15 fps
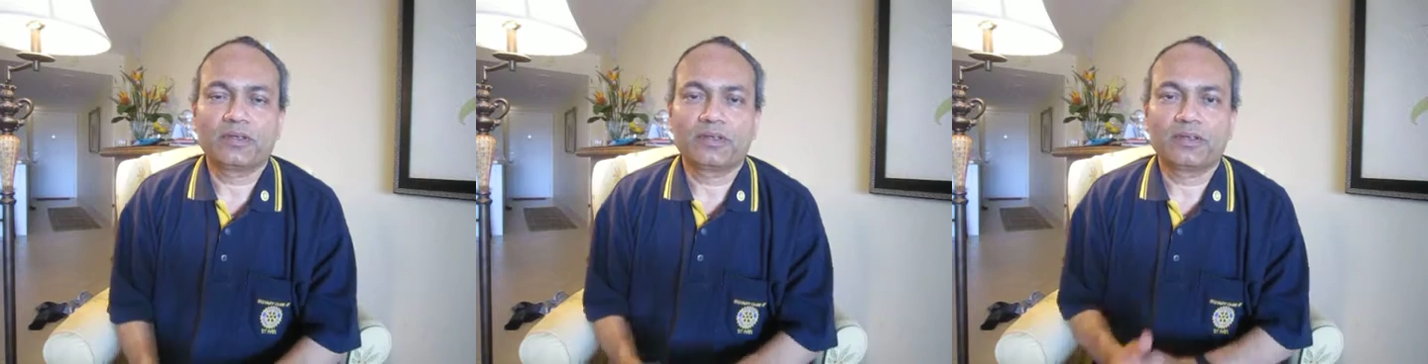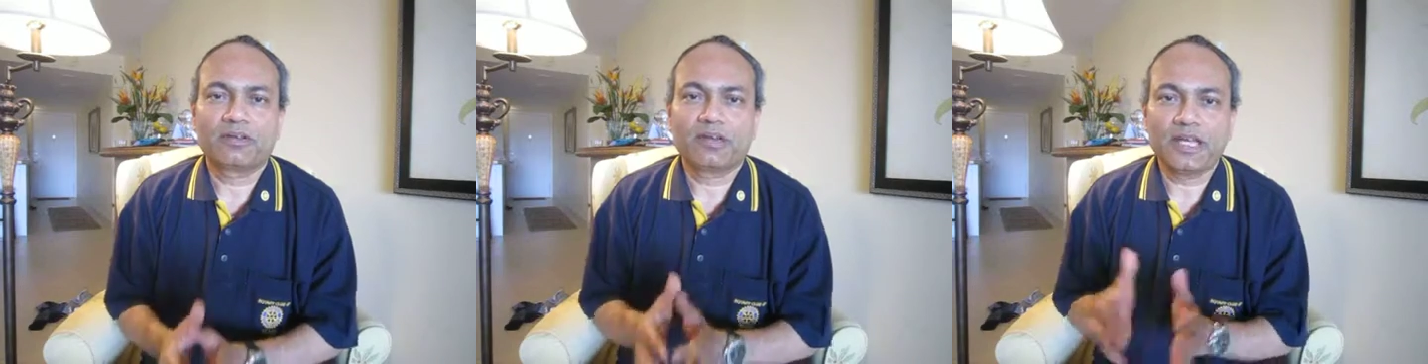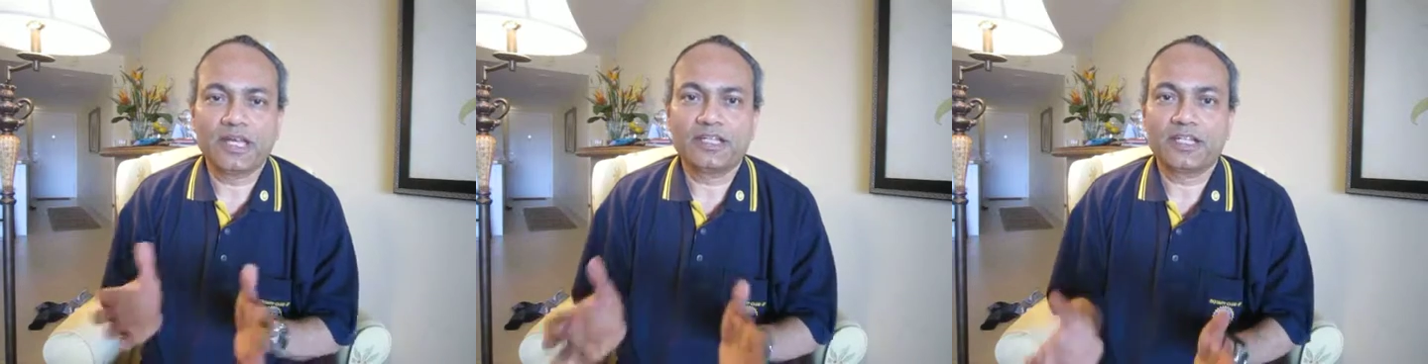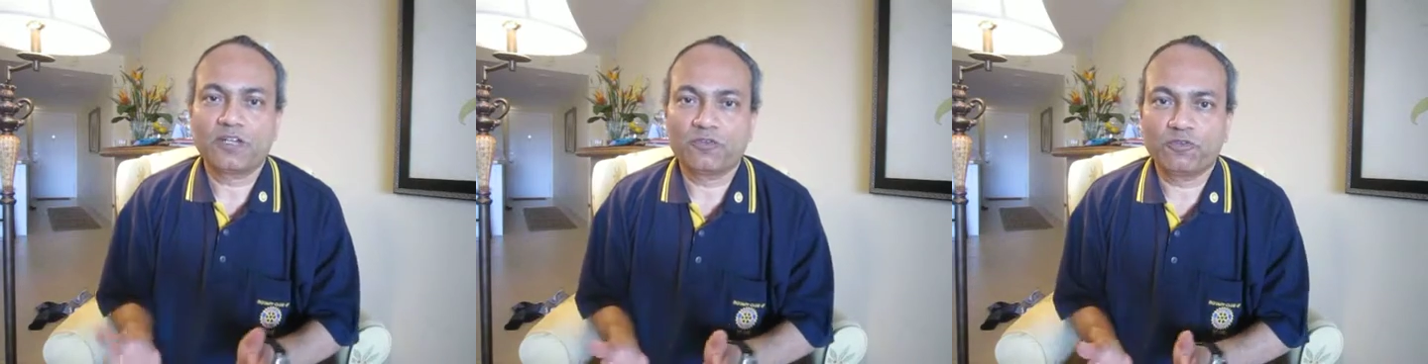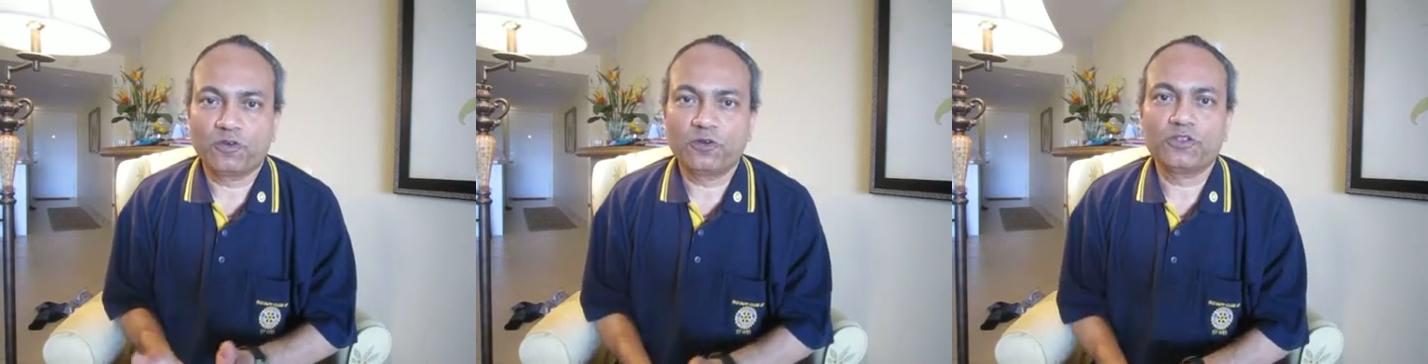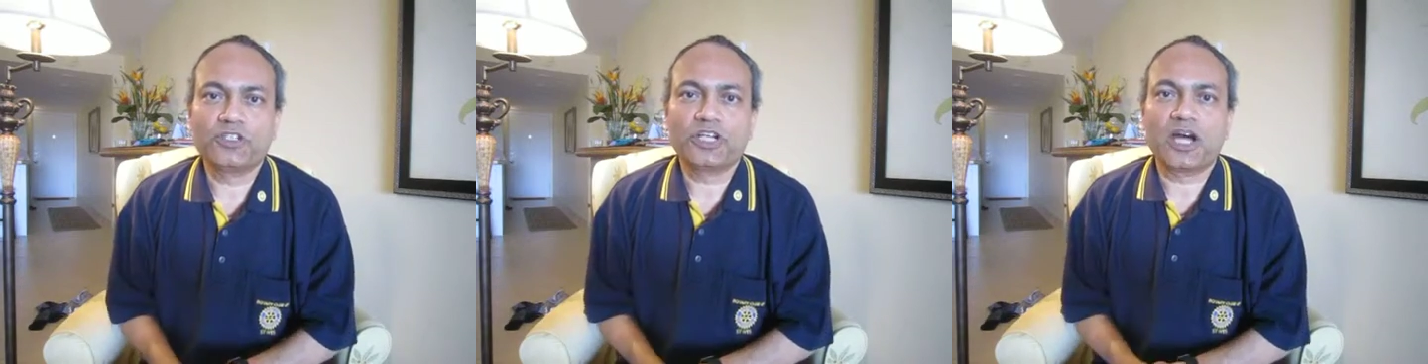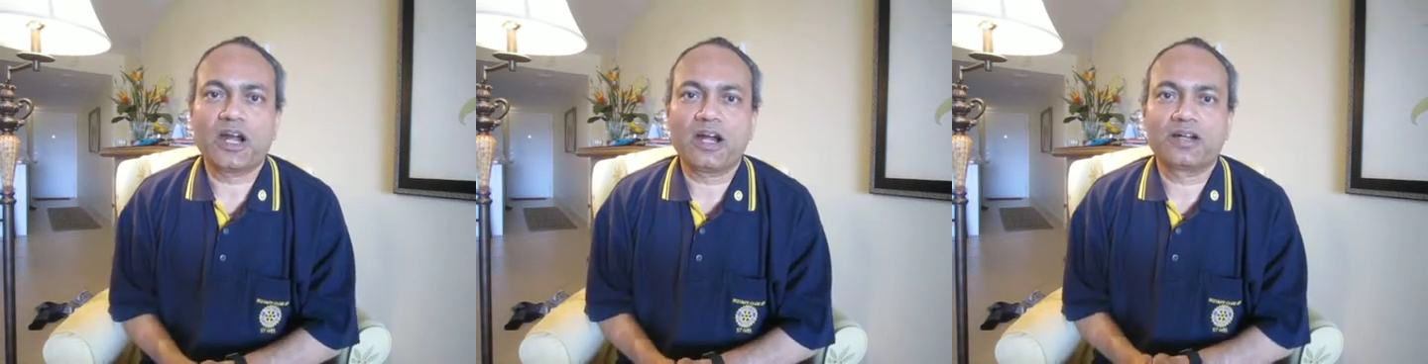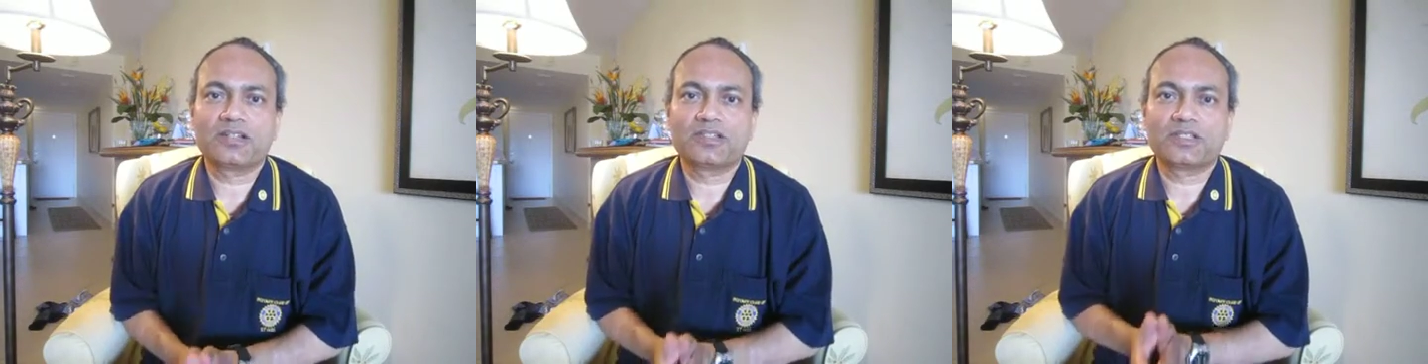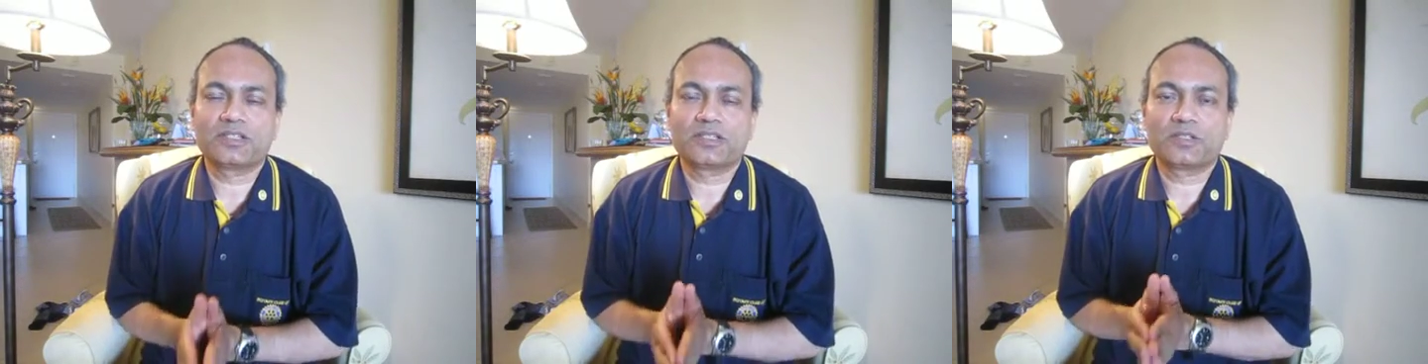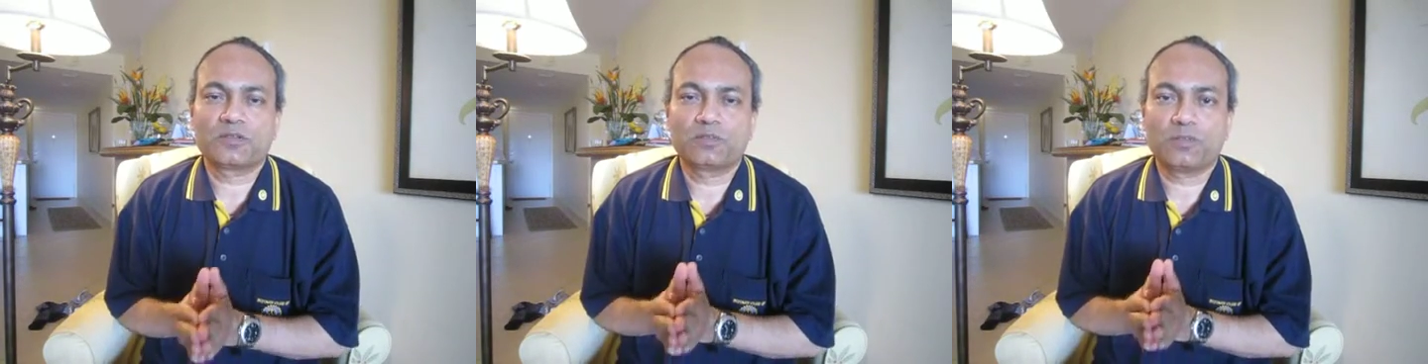created
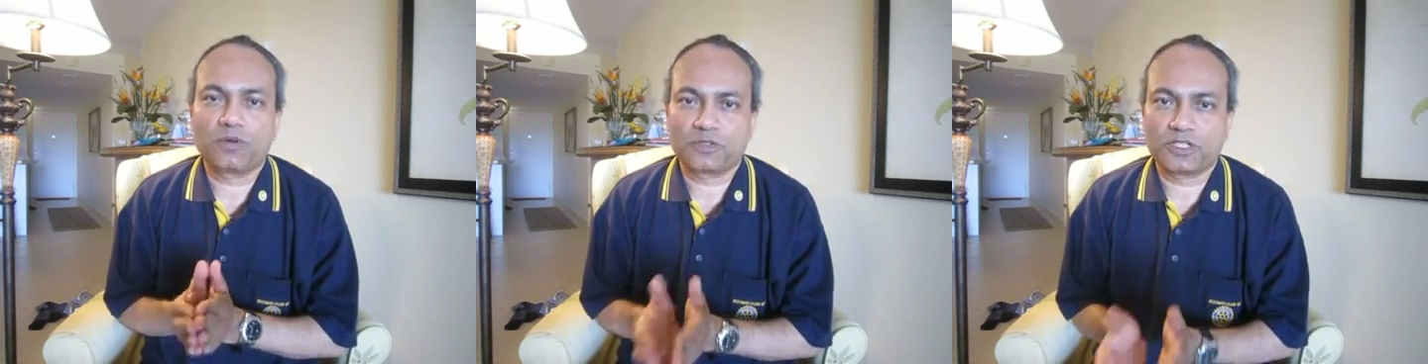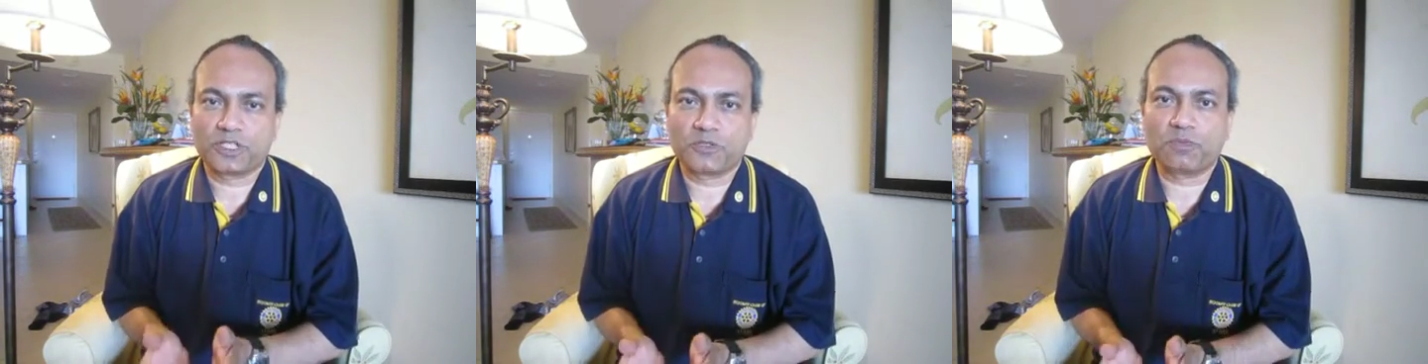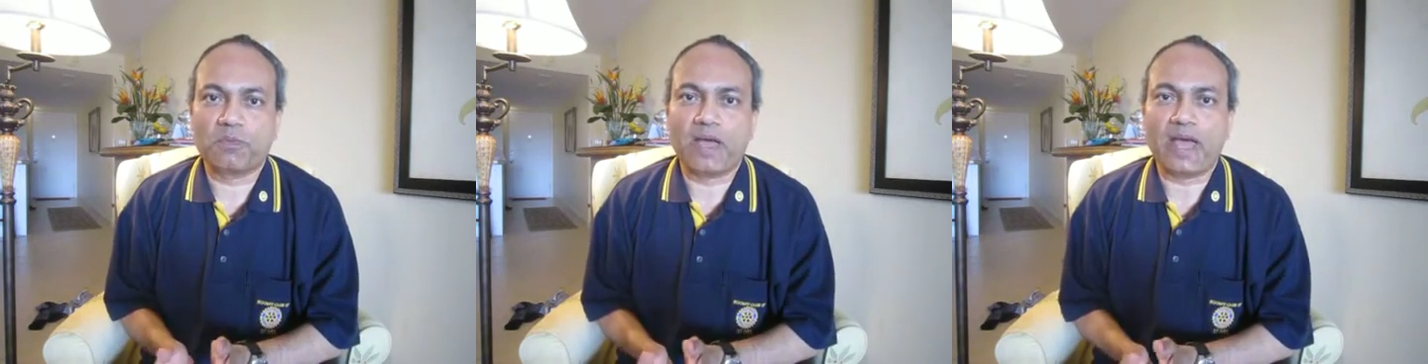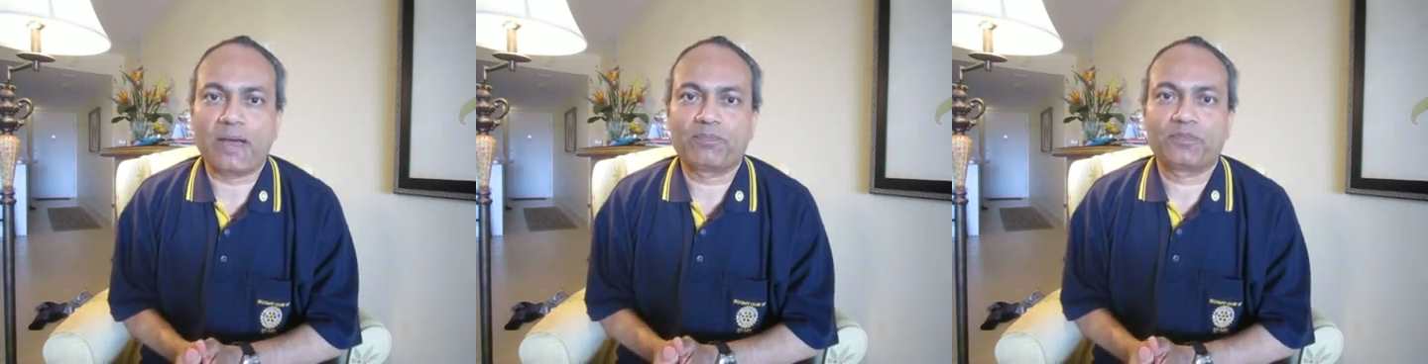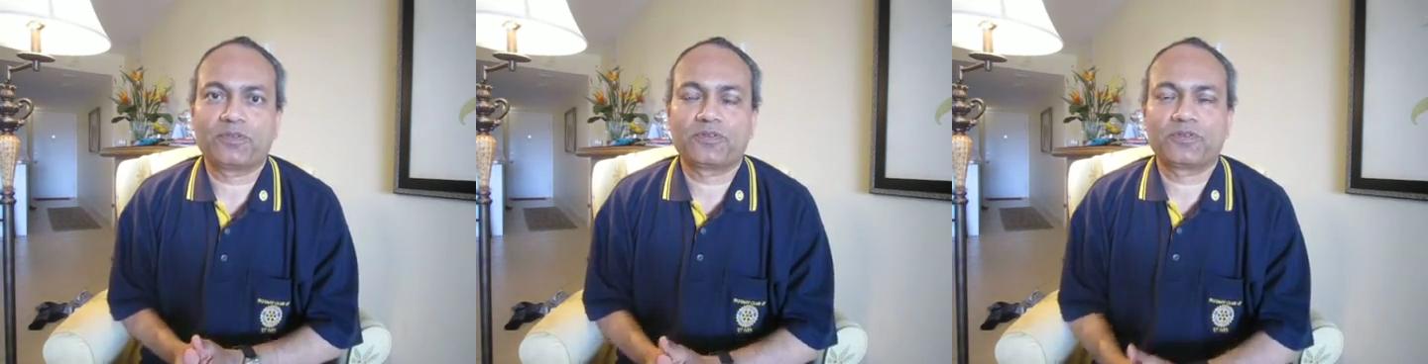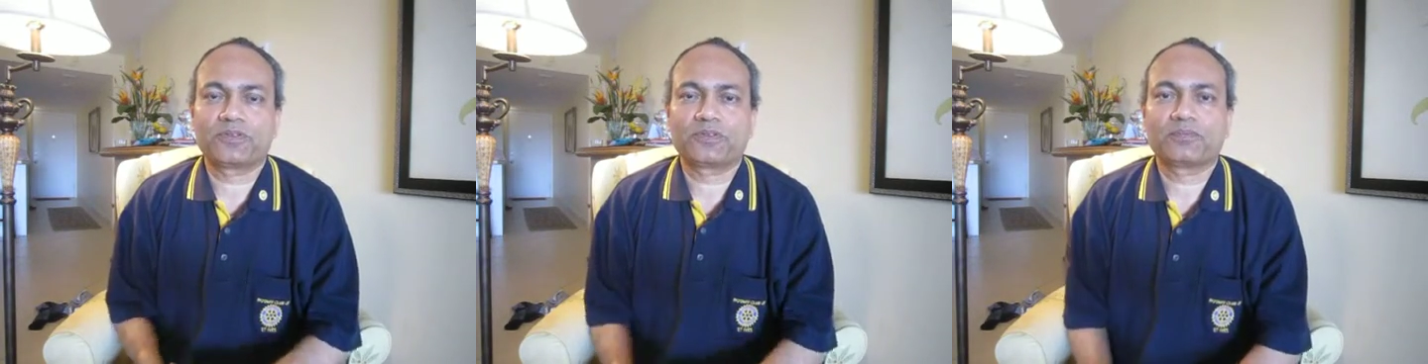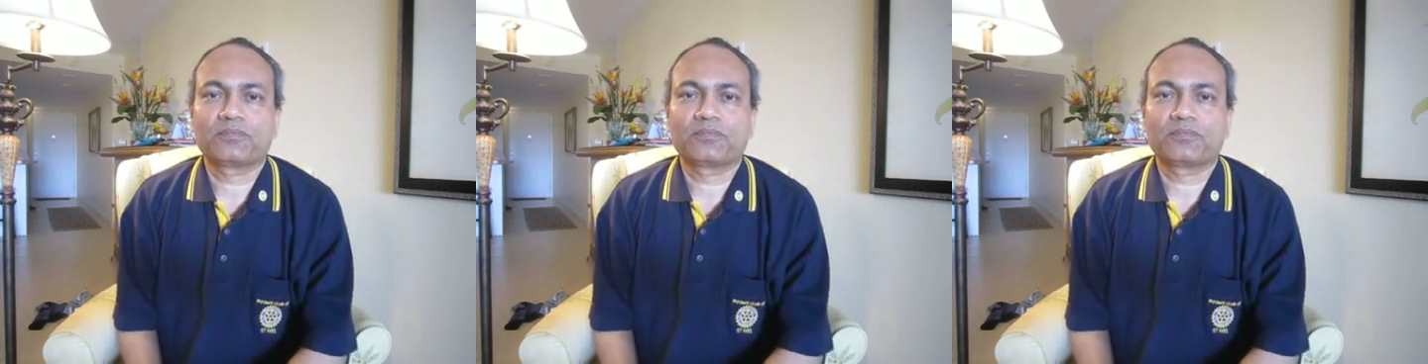flowcharts, process maps,